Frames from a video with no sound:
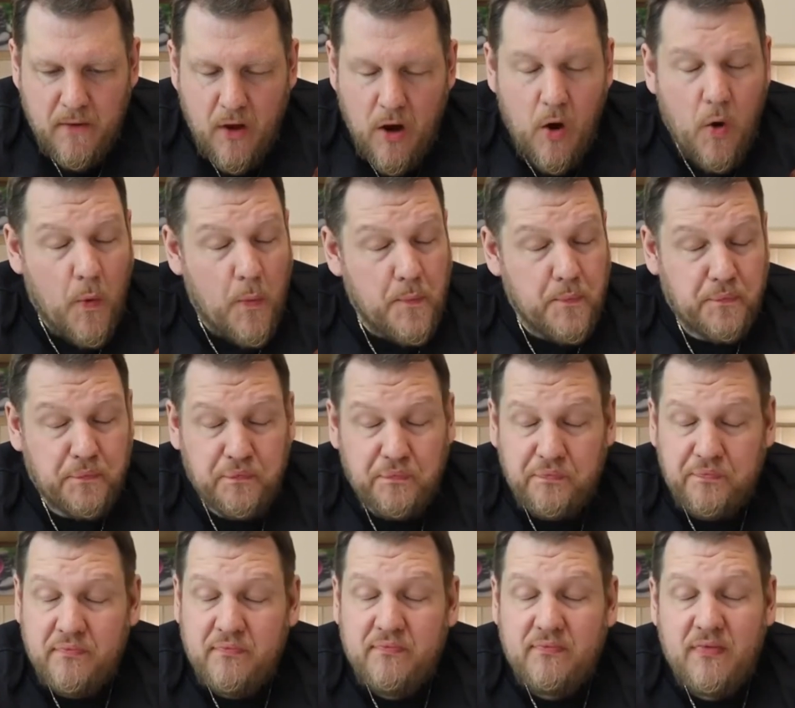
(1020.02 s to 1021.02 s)
Oh,
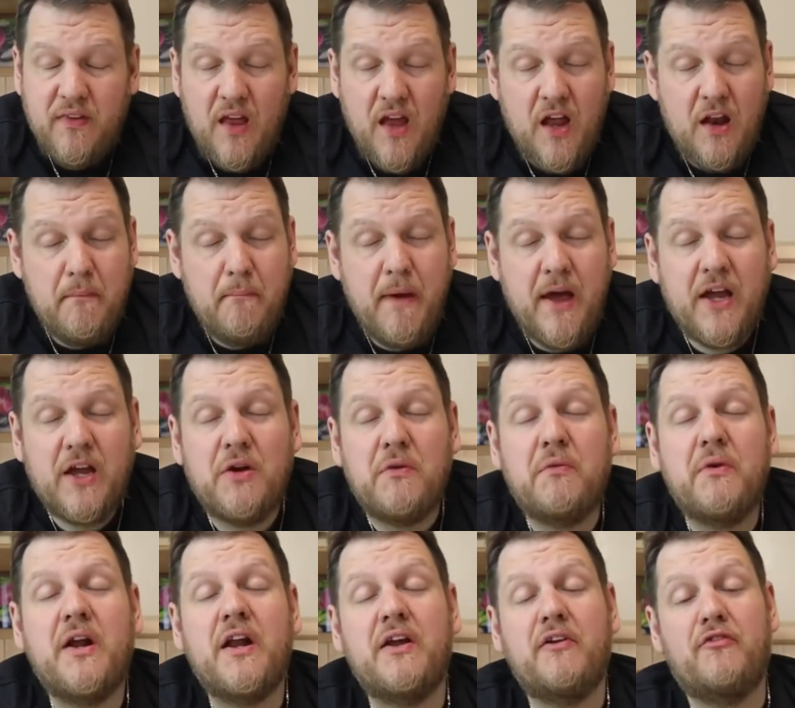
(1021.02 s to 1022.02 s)
and make it
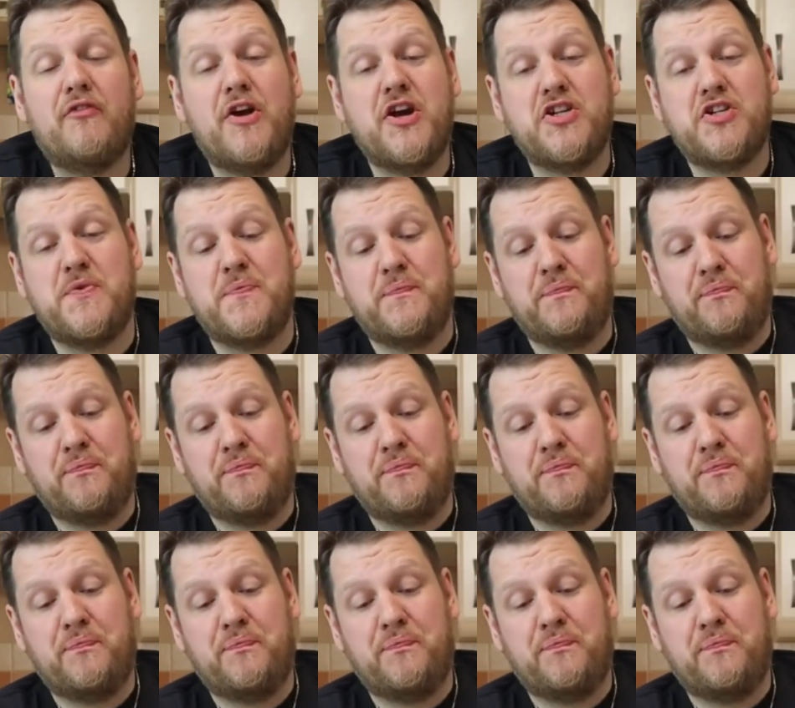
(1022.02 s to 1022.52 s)
really fresh.